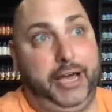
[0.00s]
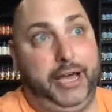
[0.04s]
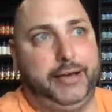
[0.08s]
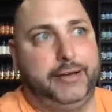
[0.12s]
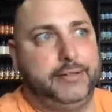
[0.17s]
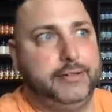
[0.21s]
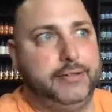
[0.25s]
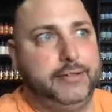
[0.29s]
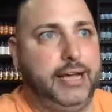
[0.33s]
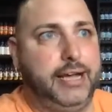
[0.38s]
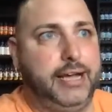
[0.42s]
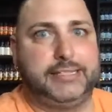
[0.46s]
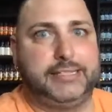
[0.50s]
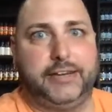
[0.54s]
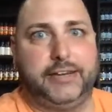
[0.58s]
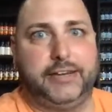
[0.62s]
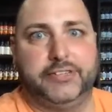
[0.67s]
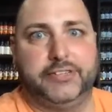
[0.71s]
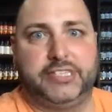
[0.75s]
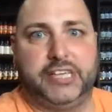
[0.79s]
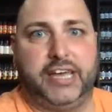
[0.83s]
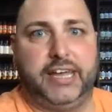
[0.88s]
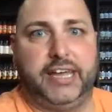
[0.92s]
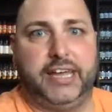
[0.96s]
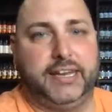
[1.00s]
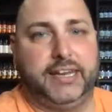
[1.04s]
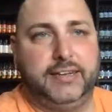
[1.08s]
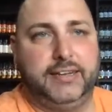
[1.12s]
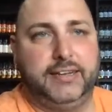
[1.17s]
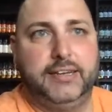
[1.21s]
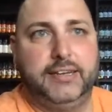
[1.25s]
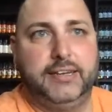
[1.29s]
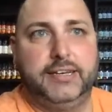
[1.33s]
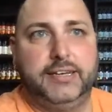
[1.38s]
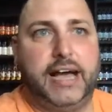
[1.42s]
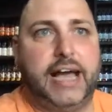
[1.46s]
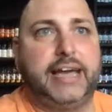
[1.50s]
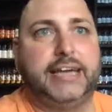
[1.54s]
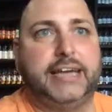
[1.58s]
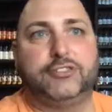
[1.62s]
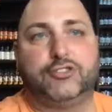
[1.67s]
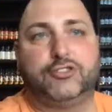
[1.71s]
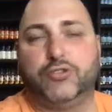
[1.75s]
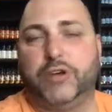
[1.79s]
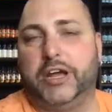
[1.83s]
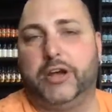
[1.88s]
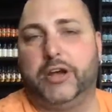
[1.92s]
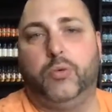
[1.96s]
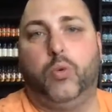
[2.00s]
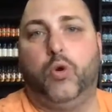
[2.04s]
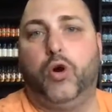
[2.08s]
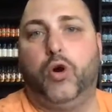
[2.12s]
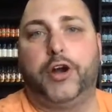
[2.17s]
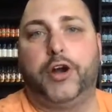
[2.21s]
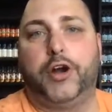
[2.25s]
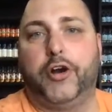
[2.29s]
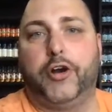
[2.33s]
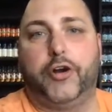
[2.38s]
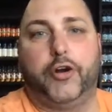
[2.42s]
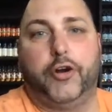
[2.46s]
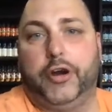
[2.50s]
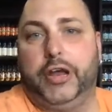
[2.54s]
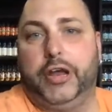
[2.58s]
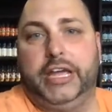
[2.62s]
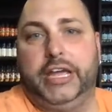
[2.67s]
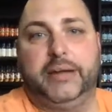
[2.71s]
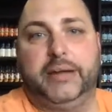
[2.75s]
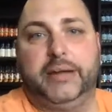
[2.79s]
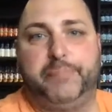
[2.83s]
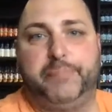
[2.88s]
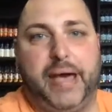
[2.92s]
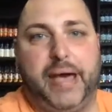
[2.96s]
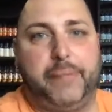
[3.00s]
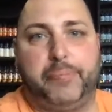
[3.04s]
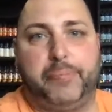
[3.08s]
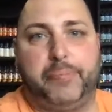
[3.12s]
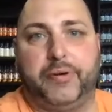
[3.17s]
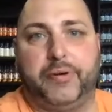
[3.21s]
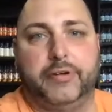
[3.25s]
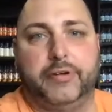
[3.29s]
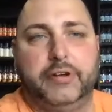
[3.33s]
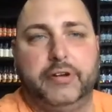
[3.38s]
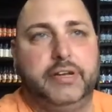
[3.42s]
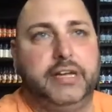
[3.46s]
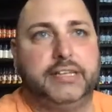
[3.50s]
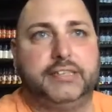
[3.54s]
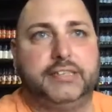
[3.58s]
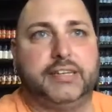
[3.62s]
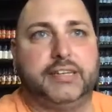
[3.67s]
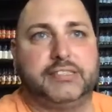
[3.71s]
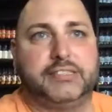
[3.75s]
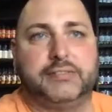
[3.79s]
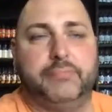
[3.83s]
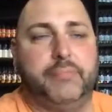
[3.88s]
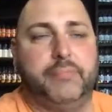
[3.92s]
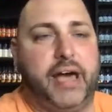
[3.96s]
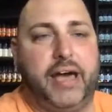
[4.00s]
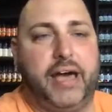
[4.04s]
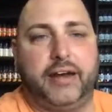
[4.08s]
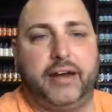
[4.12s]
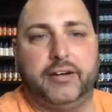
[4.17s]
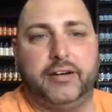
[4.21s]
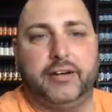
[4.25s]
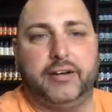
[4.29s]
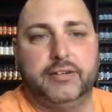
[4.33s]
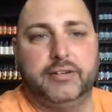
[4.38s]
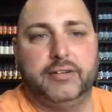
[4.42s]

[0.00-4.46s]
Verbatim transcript: ah, that's irritated. I could drink water or eat a pepper. It doesn't matter.